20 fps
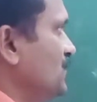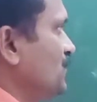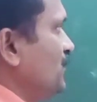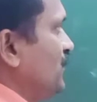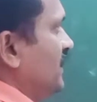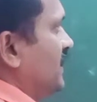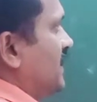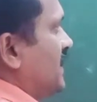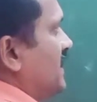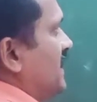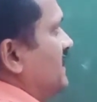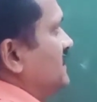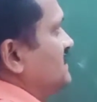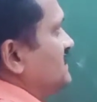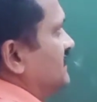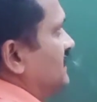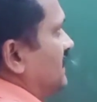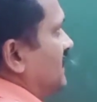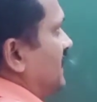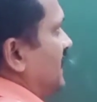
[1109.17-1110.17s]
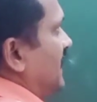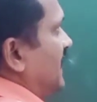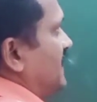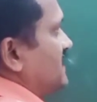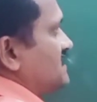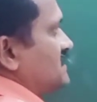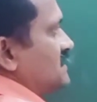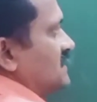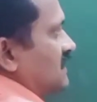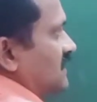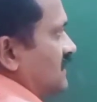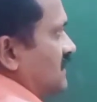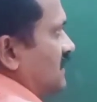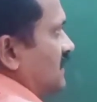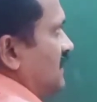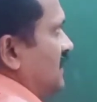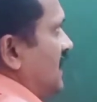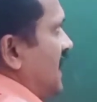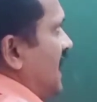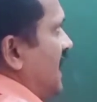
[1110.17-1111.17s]
we consider a
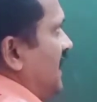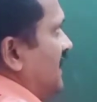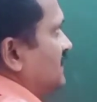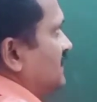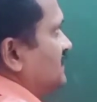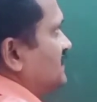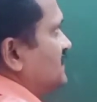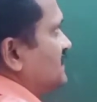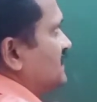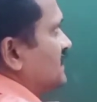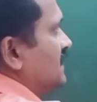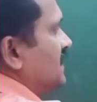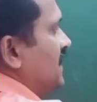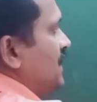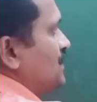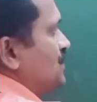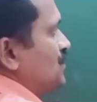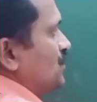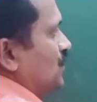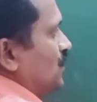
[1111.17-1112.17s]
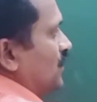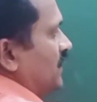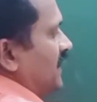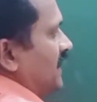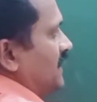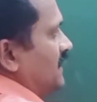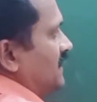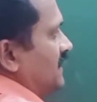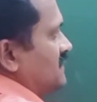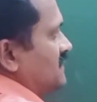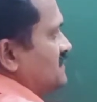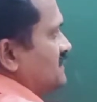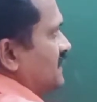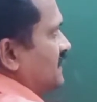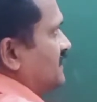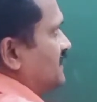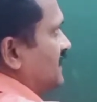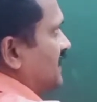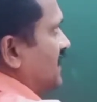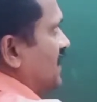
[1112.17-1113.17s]
circle and two
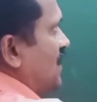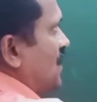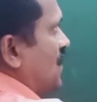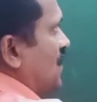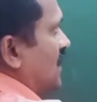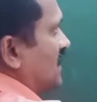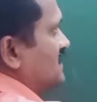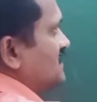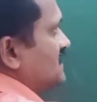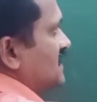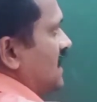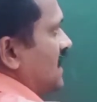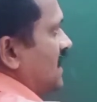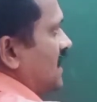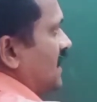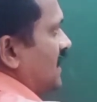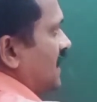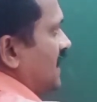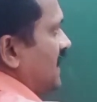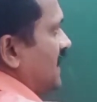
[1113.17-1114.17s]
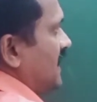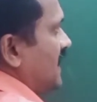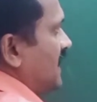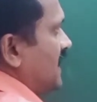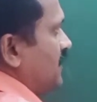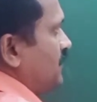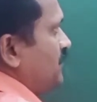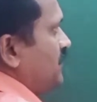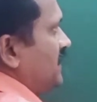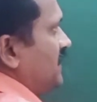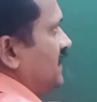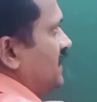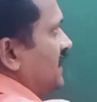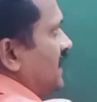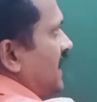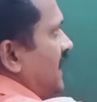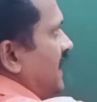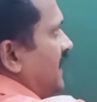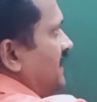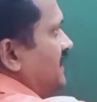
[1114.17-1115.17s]
intersecting chords are
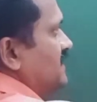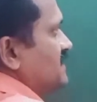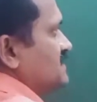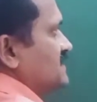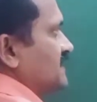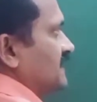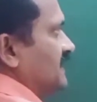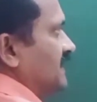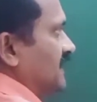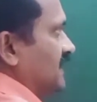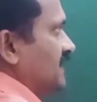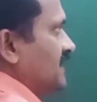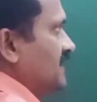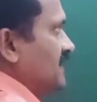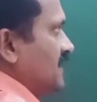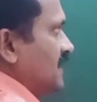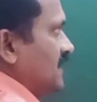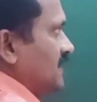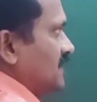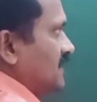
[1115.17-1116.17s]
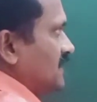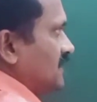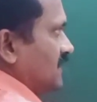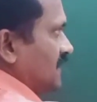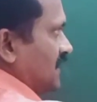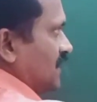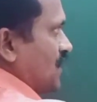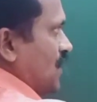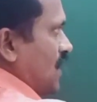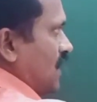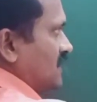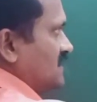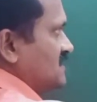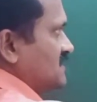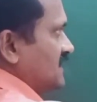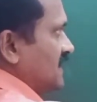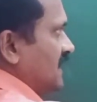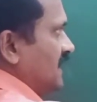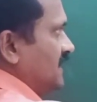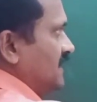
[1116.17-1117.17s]
AB and CD. The chords
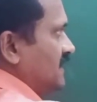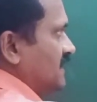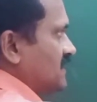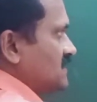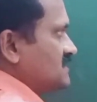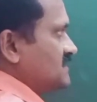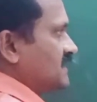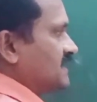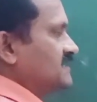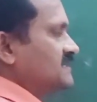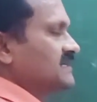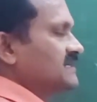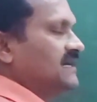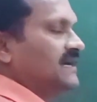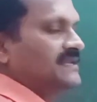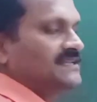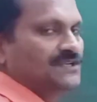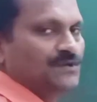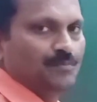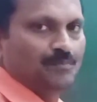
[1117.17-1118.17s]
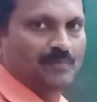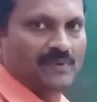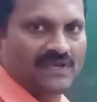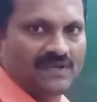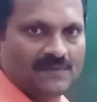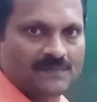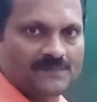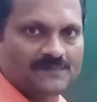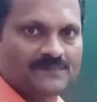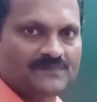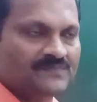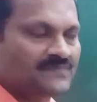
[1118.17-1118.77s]
intersect at P.